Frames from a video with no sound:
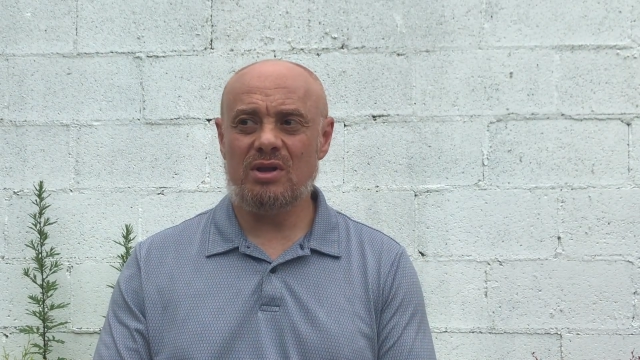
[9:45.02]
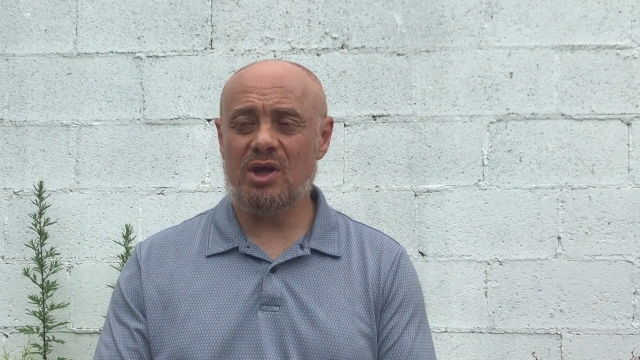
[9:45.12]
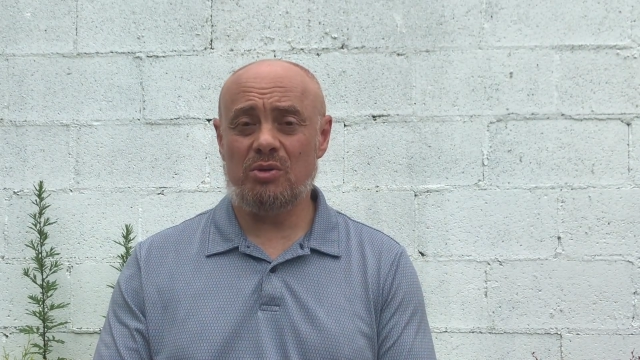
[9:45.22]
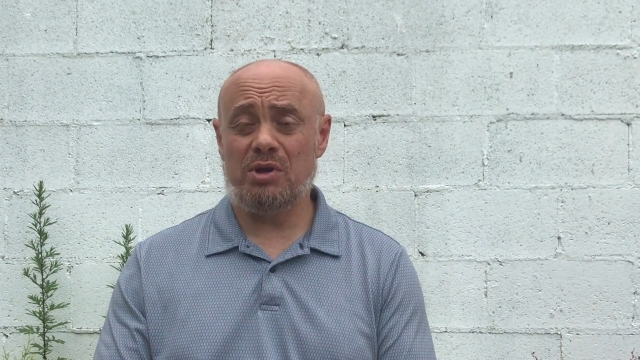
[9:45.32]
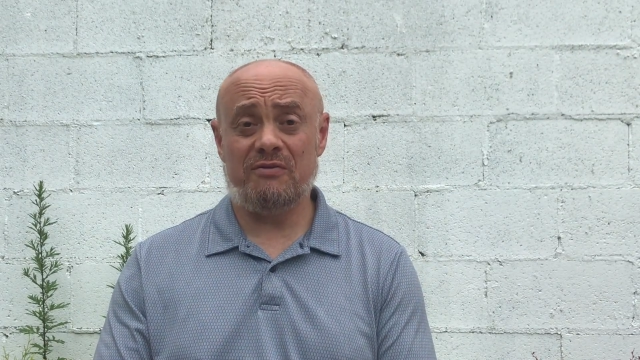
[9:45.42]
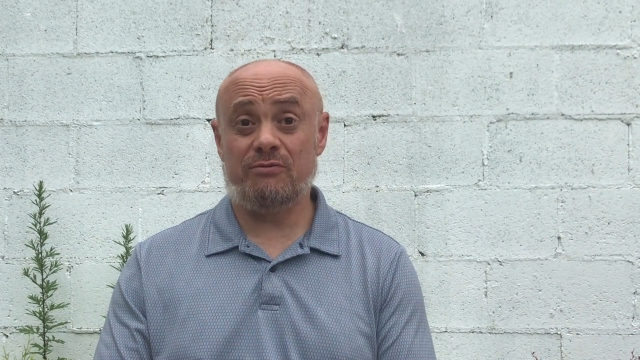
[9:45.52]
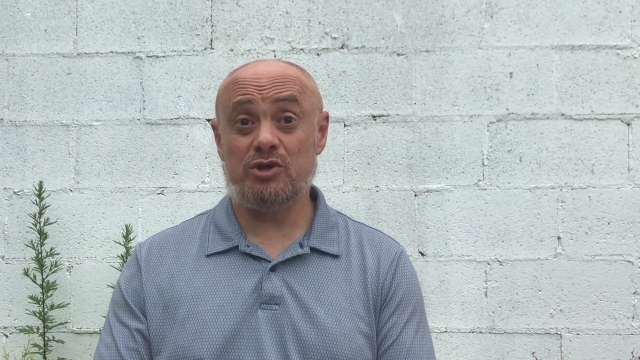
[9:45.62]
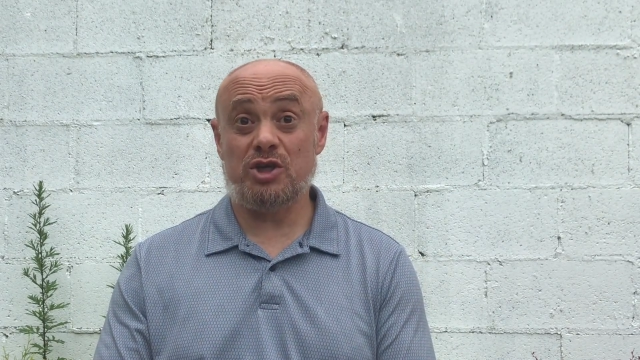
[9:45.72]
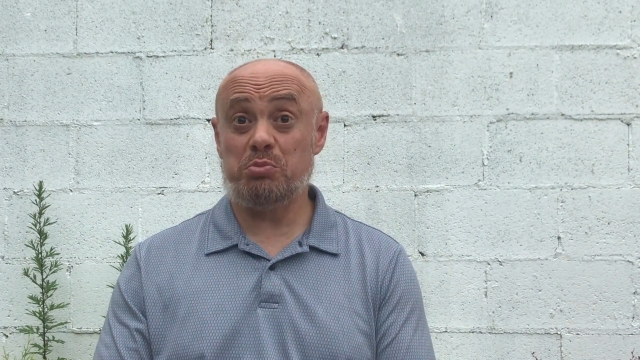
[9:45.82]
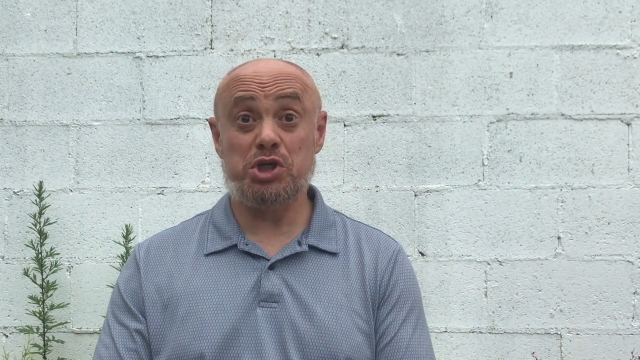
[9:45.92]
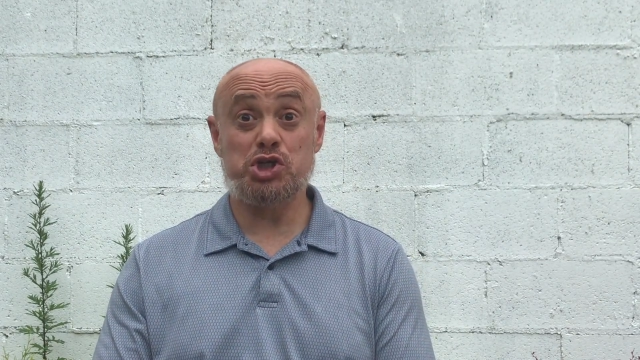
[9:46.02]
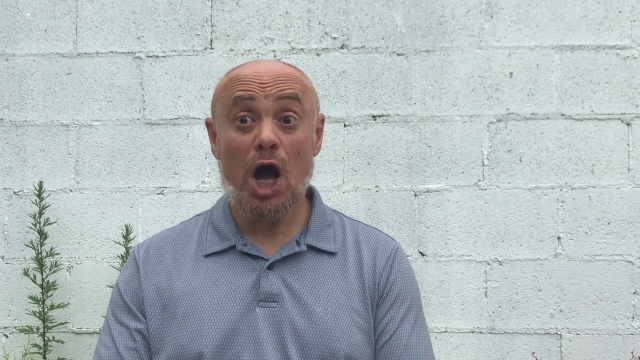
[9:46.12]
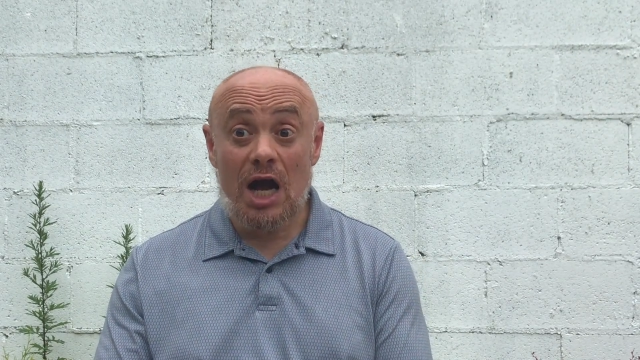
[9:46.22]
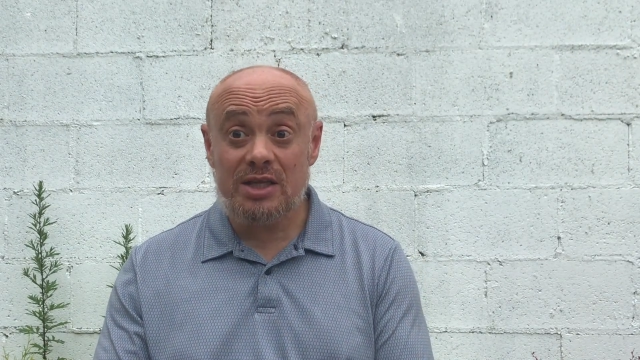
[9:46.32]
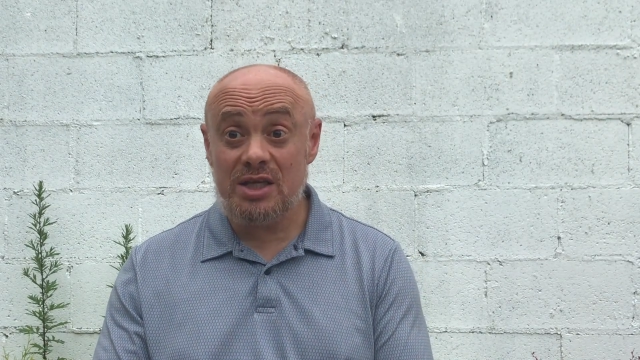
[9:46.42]
they would be, at first they'd be
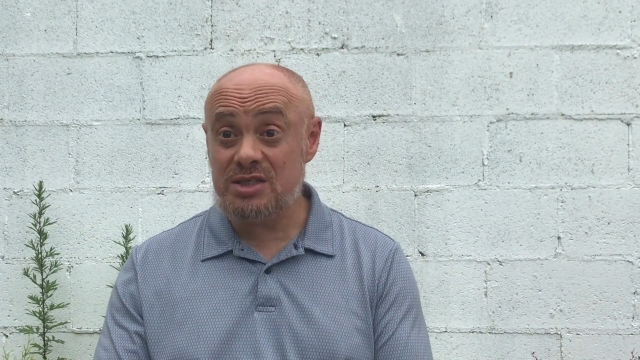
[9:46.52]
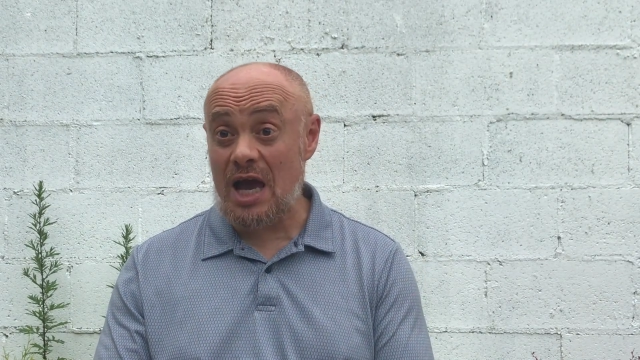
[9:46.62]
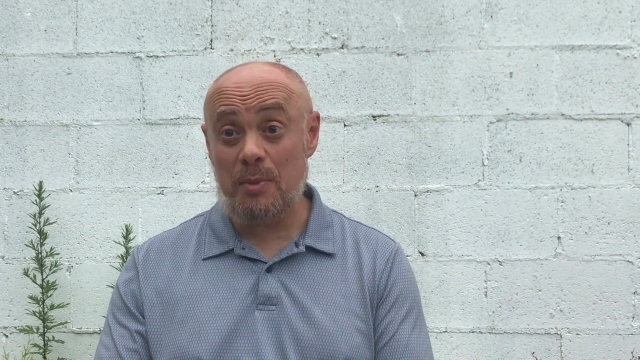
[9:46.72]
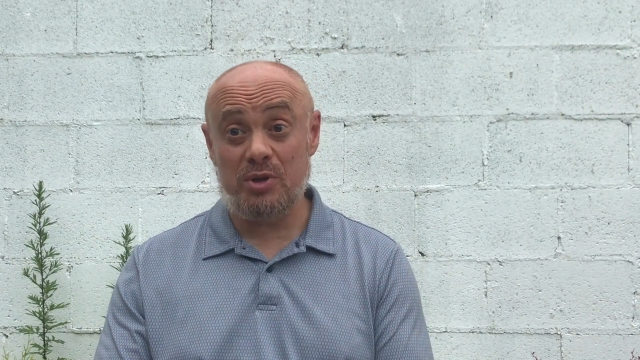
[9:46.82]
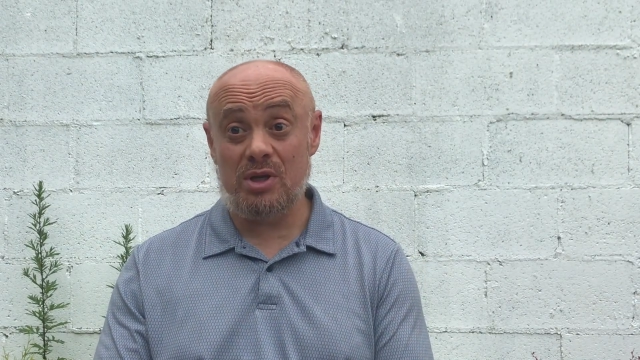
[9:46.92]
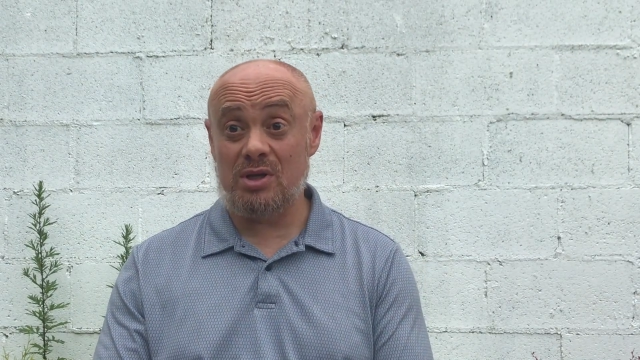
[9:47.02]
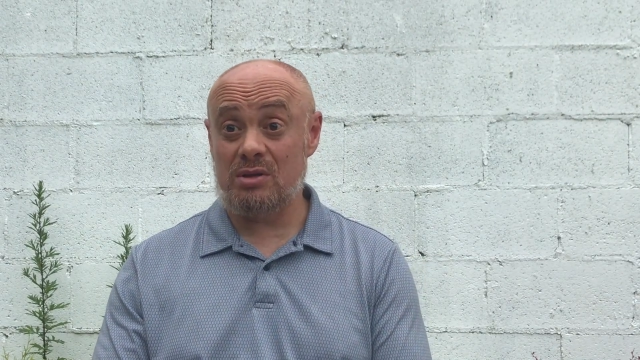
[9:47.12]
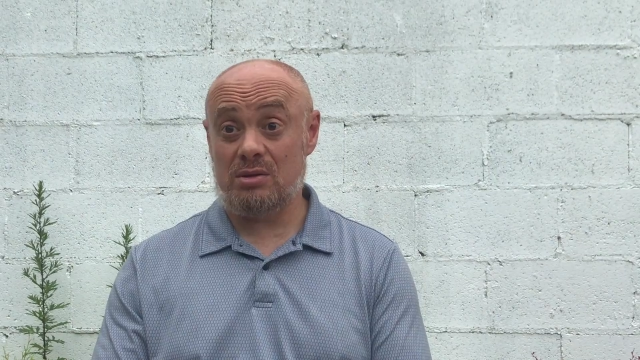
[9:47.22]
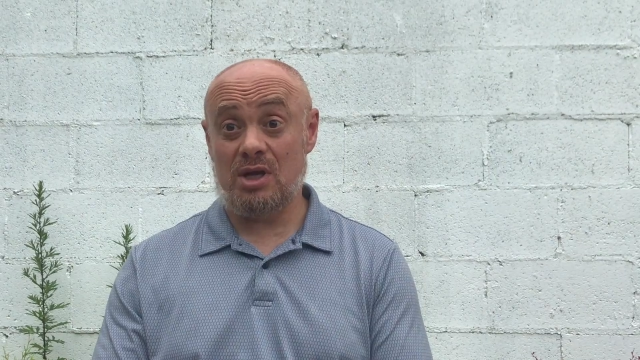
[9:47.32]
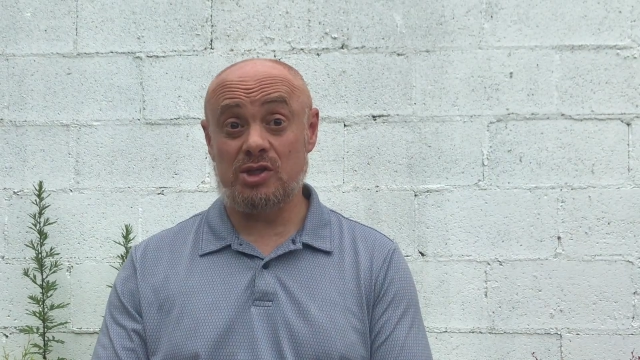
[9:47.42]
shocked that it's happening